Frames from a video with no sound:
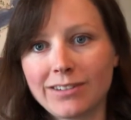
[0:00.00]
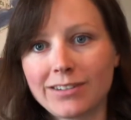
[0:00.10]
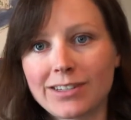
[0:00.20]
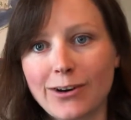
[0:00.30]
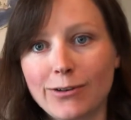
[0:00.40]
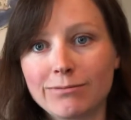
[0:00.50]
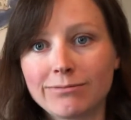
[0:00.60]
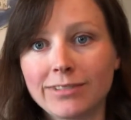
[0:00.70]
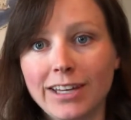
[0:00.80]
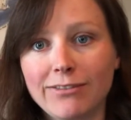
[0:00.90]
So
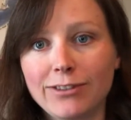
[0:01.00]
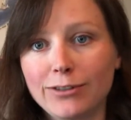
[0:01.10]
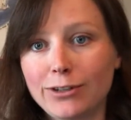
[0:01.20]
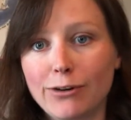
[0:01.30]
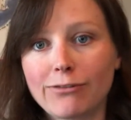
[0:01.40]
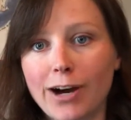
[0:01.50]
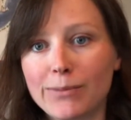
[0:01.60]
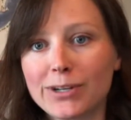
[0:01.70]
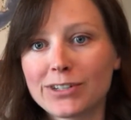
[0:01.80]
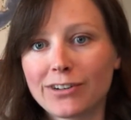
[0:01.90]
if you know
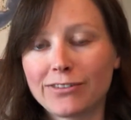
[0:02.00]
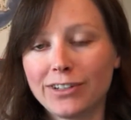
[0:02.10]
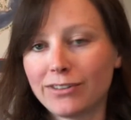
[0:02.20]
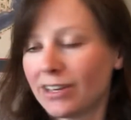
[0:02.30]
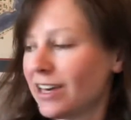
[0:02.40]
farmers or if you